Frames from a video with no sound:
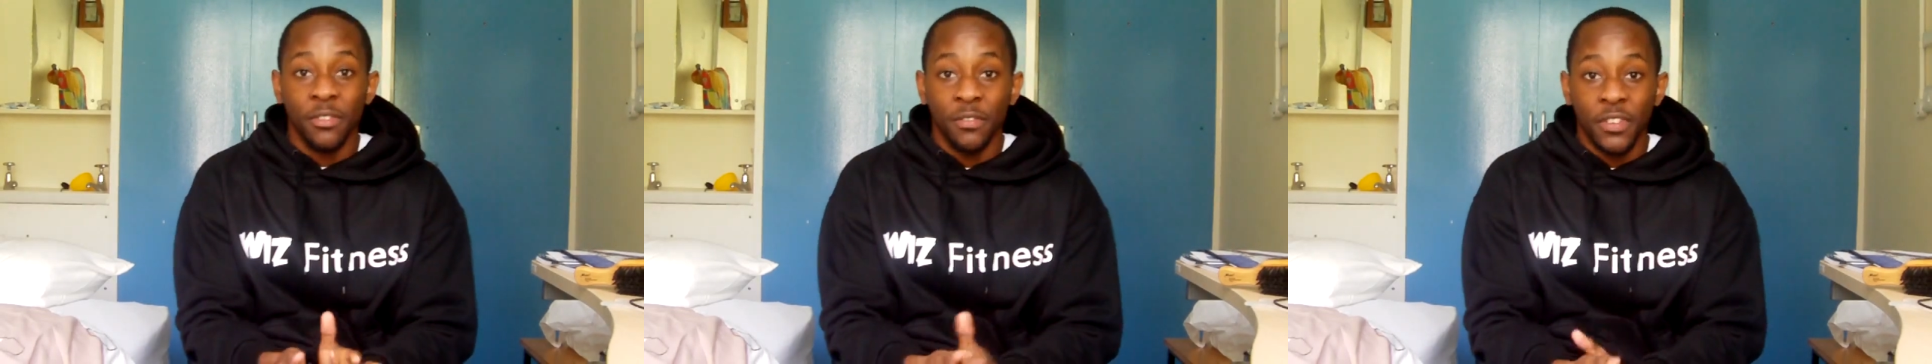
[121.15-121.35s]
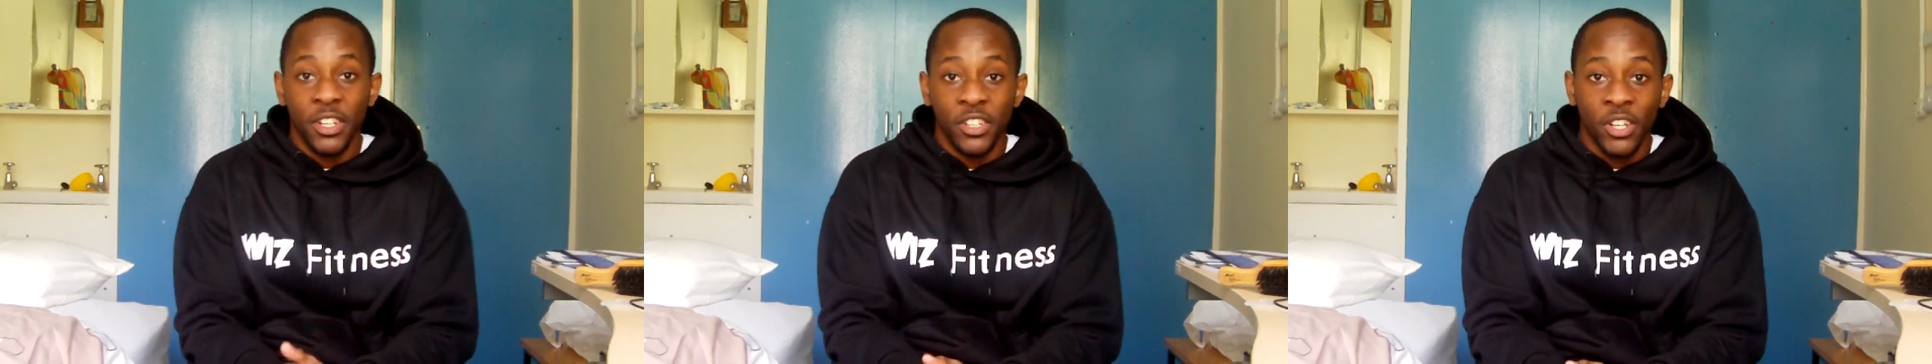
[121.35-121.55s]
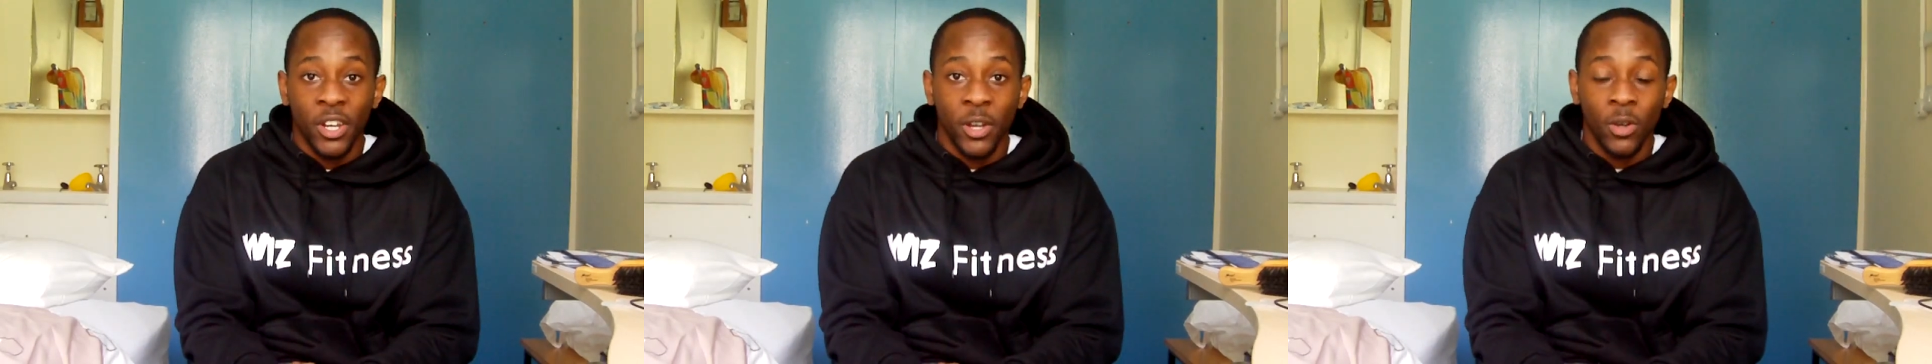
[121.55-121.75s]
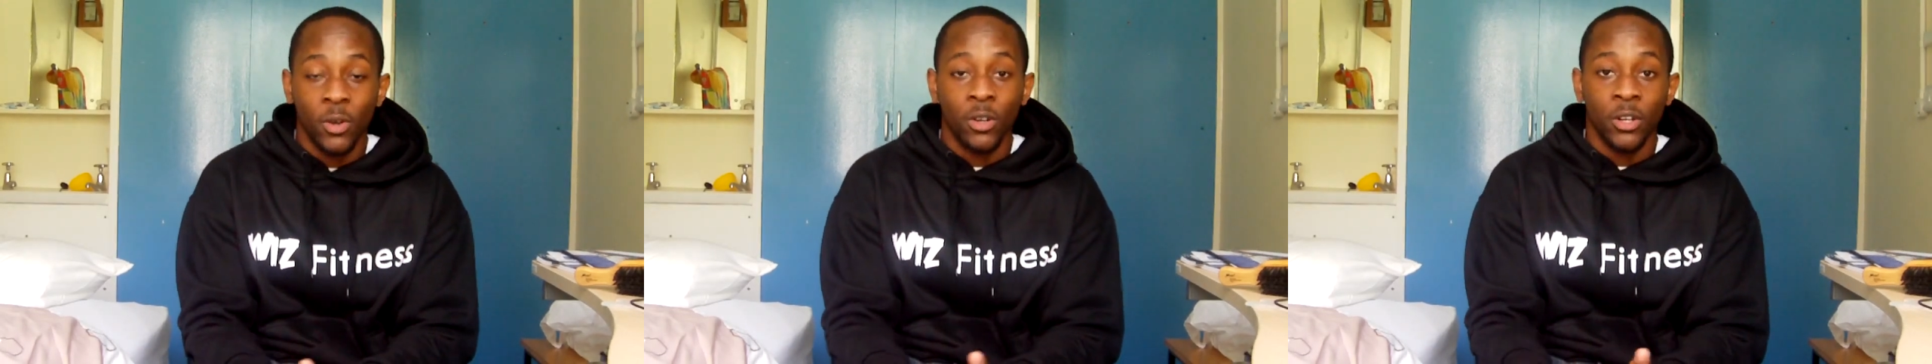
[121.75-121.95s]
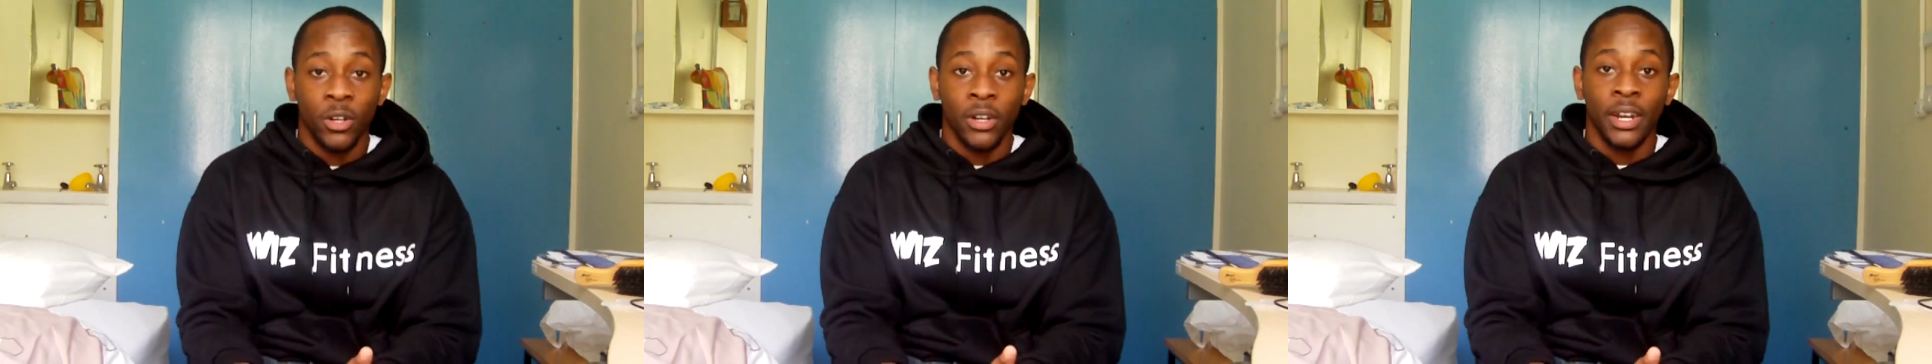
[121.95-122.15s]
video
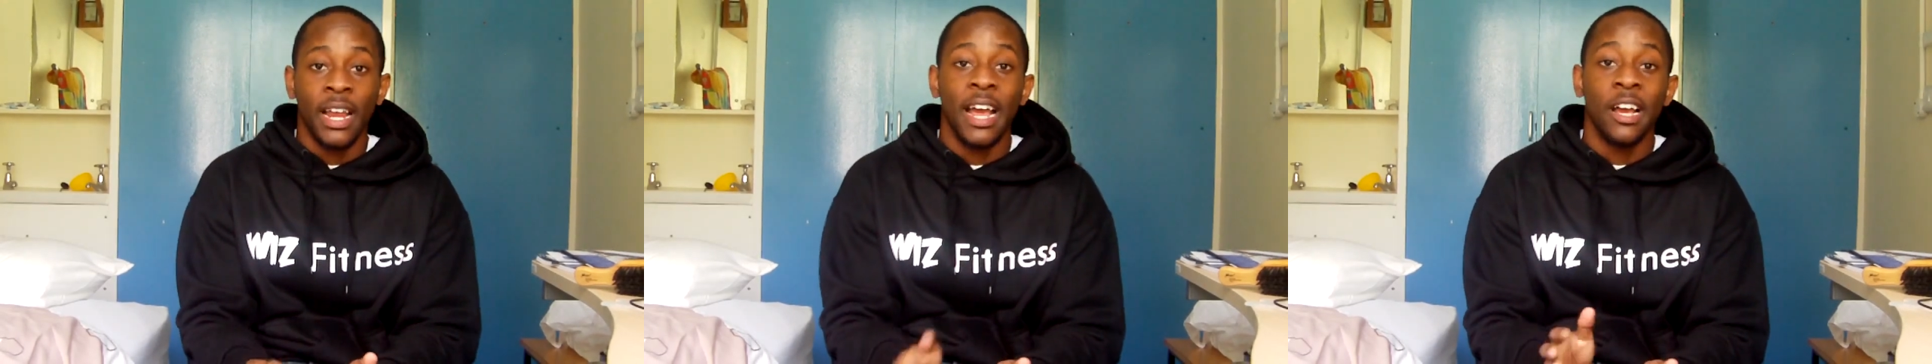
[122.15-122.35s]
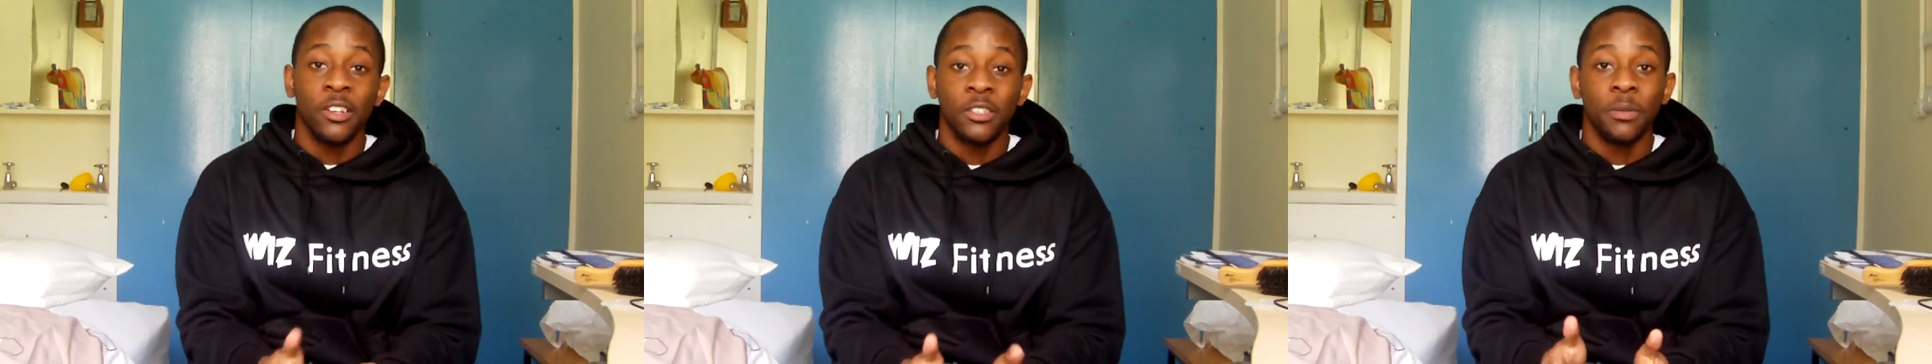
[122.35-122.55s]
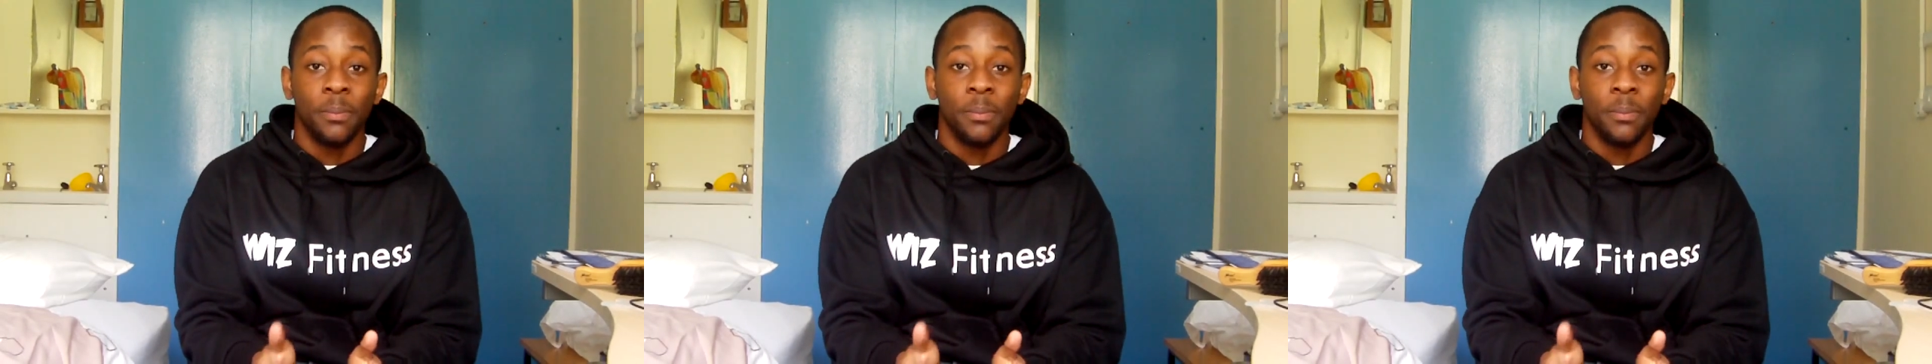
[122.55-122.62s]
on how to